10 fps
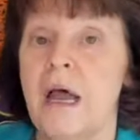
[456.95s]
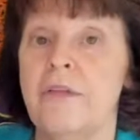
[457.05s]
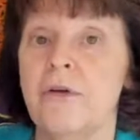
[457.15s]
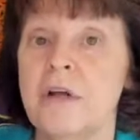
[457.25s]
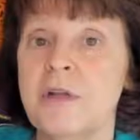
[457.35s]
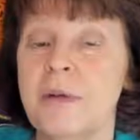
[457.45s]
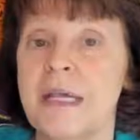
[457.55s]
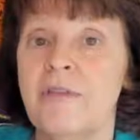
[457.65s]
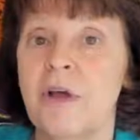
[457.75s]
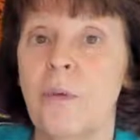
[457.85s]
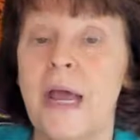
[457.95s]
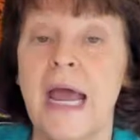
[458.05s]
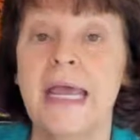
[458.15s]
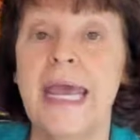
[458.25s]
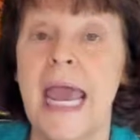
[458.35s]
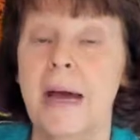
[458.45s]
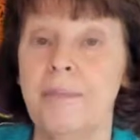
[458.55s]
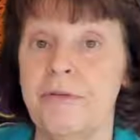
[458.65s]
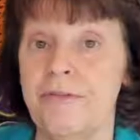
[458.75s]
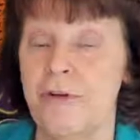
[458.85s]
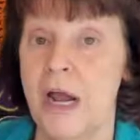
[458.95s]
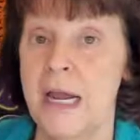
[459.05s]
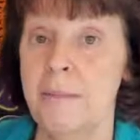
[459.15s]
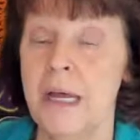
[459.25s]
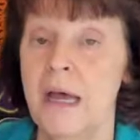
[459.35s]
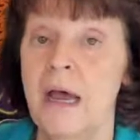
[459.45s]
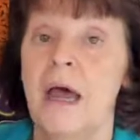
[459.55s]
They're going to be giving away a cap frame